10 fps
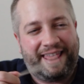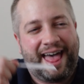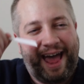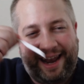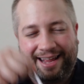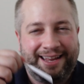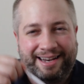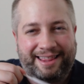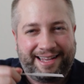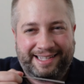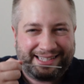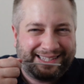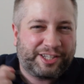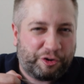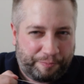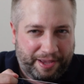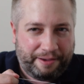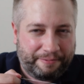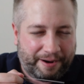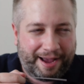that into this, it's
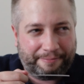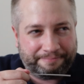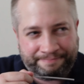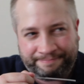soapy, right?